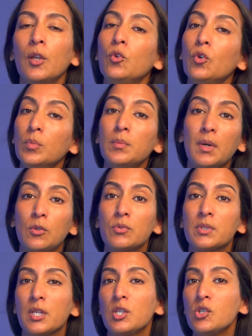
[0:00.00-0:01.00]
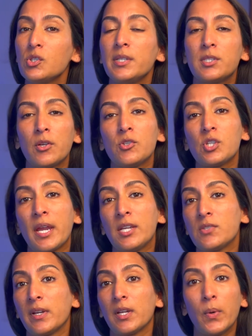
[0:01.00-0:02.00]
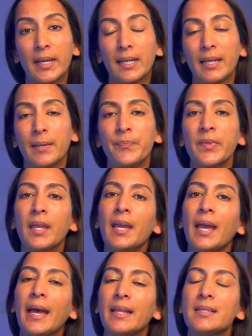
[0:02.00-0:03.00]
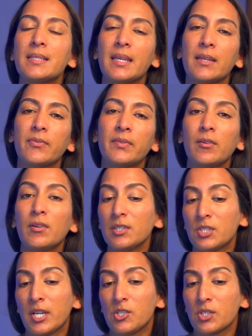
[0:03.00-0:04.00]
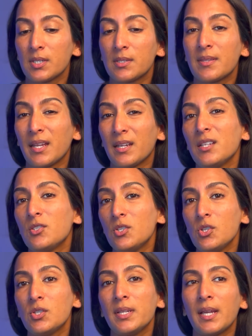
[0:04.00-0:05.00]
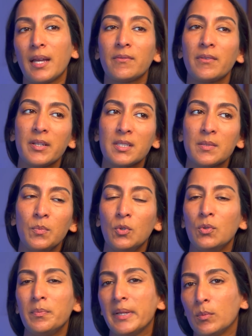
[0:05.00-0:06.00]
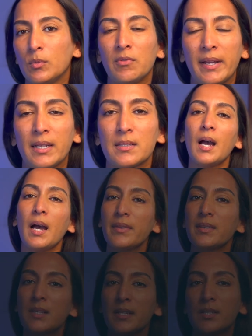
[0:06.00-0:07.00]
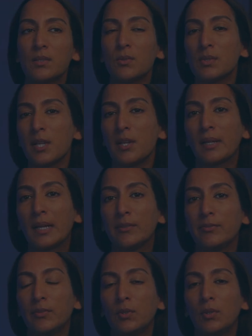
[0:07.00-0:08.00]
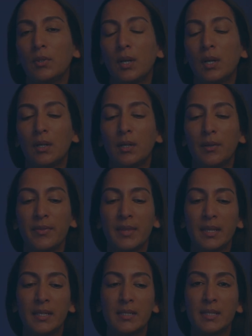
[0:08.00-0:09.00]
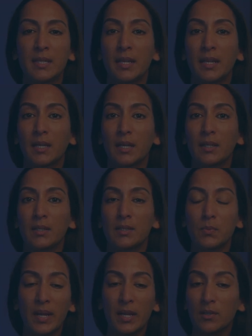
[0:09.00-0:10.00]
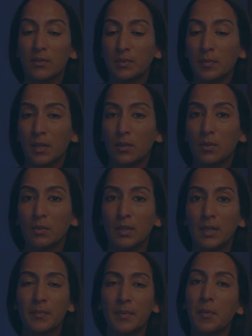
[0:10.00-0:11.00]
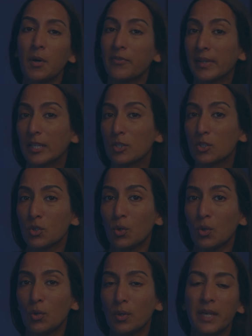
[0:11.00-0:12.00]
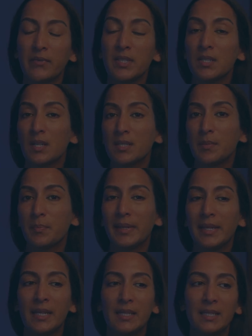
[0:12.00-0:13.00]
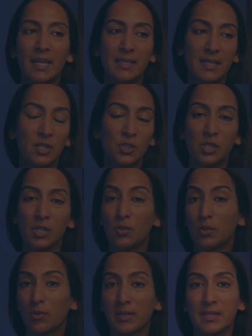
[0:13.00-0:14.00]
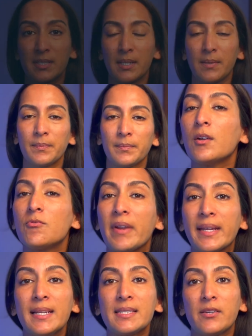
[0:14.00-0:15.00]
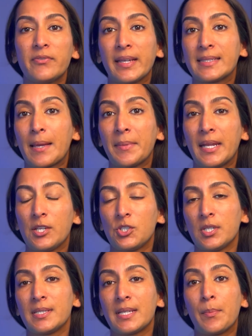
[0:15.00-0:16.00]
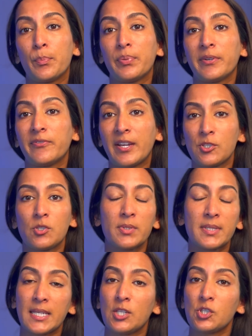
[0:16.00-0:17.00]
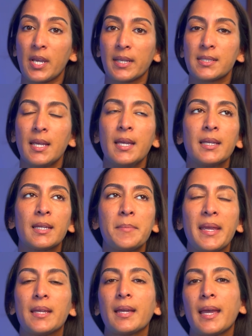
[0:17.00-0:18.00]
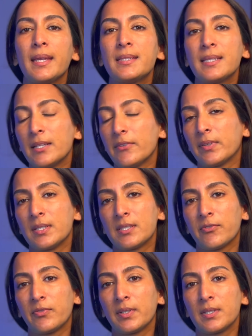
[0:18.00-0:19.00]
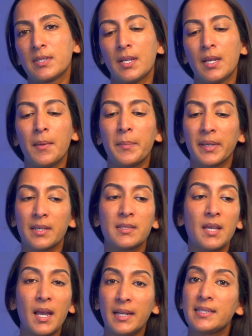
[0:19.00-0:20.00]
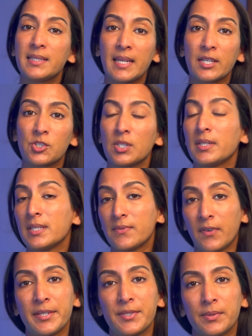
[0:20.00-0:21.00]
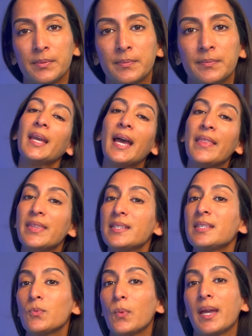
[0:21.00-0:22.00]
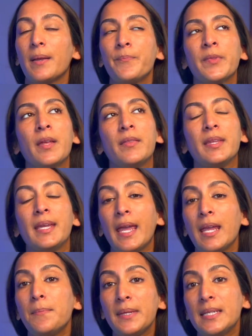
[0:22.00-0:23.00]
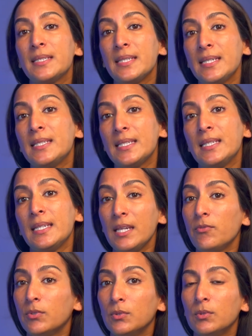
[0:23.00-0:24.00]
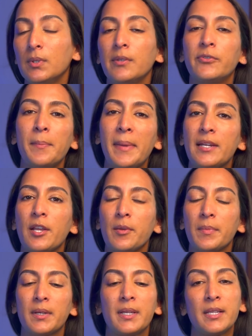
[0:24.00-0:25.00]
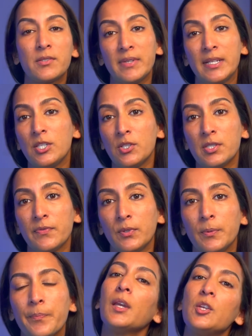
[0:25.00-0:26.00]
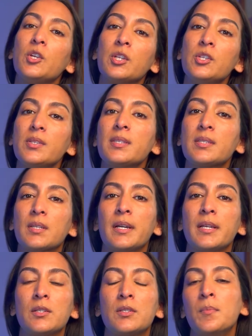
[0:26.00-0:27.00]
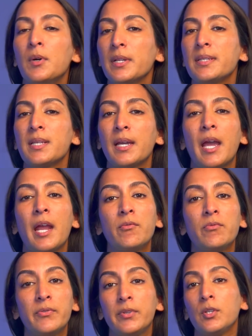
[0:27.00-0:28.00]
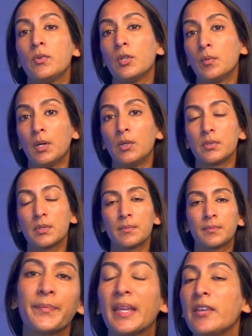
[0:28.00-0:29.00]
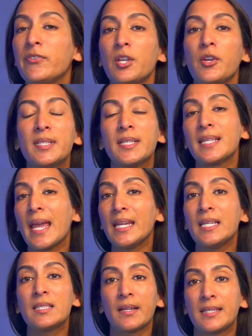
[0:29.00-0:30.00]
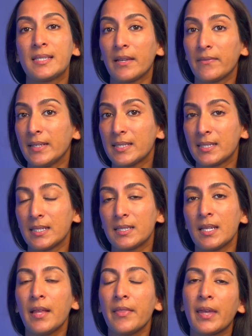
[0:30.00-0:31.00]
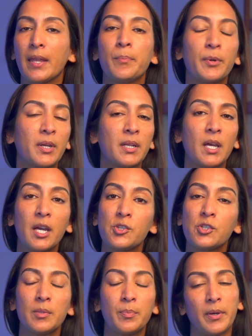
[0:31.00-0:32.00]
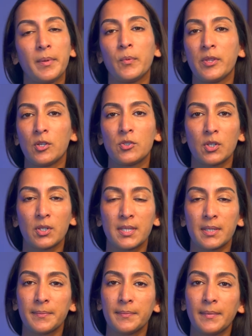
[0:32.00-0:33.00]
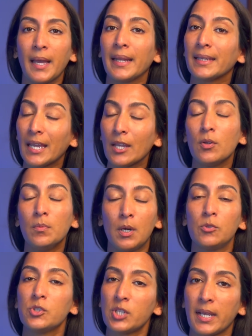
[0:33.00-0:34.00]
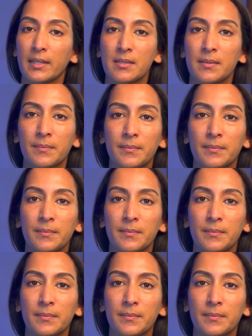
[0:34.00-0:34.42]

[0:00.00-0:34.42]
Normal moles usually don't change very quickly, and if there are changes, then it's usually at a very small, minimal rate. Other signs to also look out for are things like swelling of the mole feeling sore, if it starts to bleed, gets itchy or crusty. Regular self-examinations and professional skin checks can make a significant difference because early detection is vital. And this is where the ABCDE rule for melanoma is really useful. You can use this guide to monitor and review your moles. If you notice any signs that I've listed, then book an urgent appointment with your doctor and get your mole checked.